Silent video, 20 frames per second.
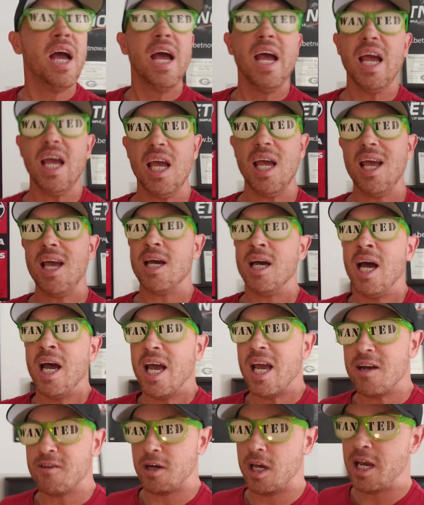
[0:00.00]

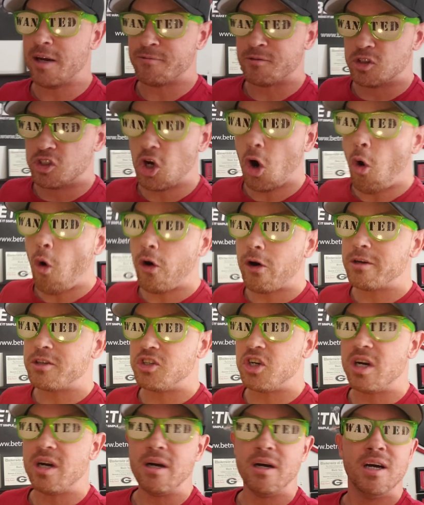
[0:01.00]
If
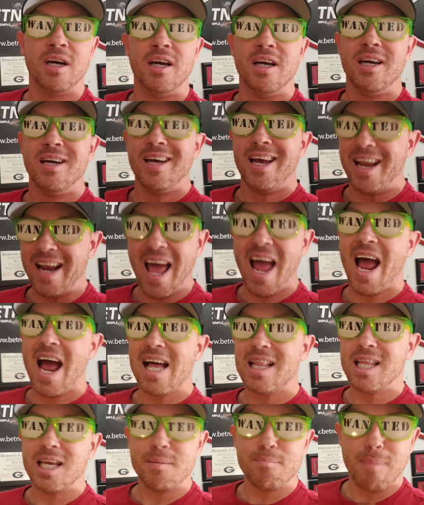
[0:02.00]
Georgia and
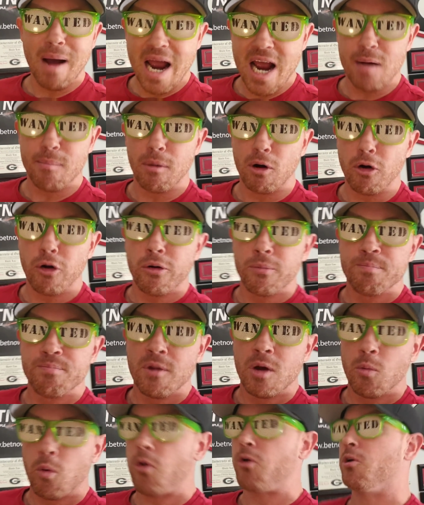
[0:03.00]
Alabama
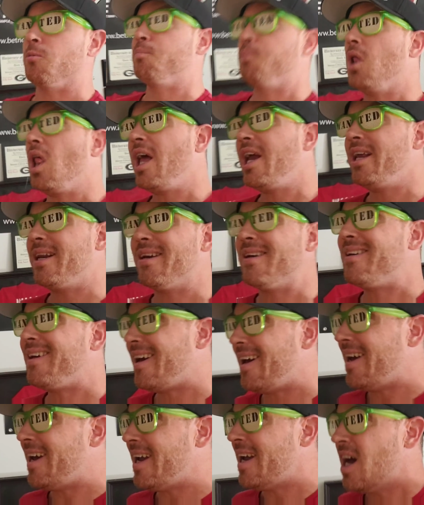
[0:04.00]
were to play
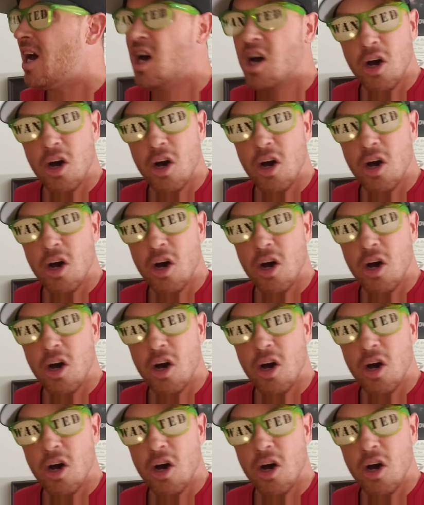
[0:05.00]
today,